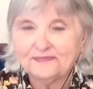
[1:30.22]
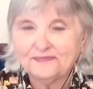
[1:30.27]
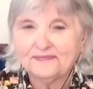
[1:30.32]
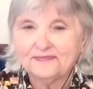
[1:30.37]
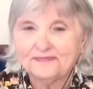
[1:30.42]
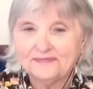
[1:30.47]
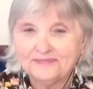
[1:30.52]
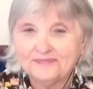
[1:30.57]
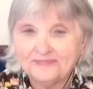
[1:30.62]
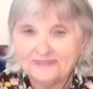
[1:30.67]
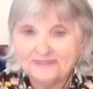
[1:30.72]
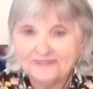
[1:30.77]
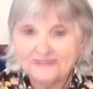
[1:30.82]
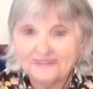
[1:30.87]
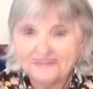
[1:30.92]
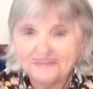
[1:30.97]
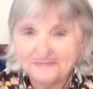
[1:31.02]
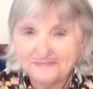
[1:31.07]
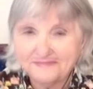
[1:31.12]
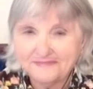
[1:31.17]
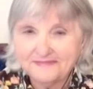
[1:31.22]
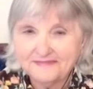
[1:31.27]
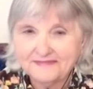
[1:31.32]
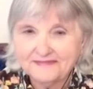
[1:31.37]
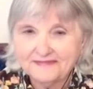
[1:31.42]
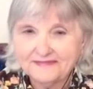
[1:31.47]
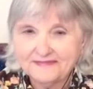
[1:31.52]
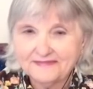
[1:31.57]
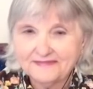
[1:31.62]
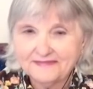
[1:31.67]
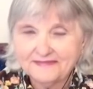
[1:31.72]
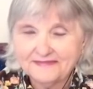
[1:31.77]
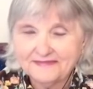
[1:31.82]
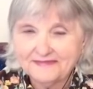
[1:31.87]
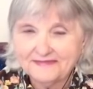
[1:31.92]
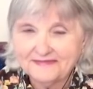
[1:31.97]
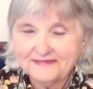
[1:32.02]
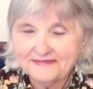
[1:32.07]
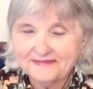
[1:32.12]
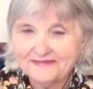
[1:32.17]

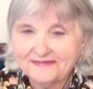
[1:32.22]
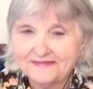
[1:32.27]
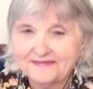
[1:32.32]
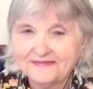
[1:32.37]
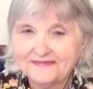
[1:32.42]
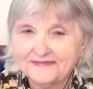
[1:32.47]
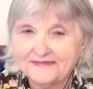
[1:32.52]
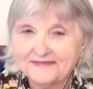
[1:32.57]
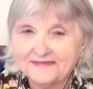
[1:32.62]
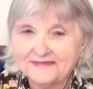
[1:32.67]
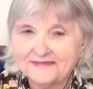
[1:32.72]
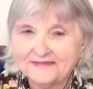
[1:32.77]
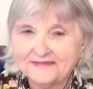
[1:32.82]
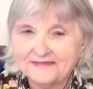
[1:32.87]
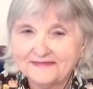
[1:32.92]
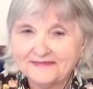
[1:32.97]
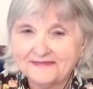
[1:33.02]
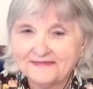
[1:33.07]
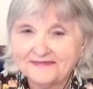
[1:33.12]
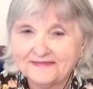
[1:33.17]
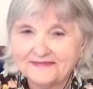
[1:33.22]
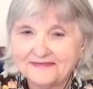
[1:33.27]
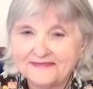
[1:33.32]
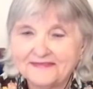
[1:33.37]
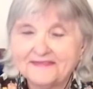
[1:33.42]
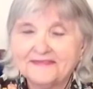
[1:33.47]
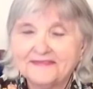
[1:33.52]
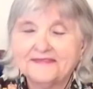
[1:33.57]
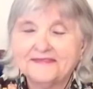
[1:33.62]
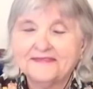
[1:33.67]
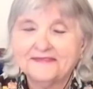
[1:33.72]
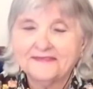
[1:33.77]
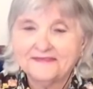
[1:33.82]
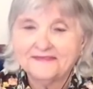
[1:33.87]
No words are spoken by the person on screen.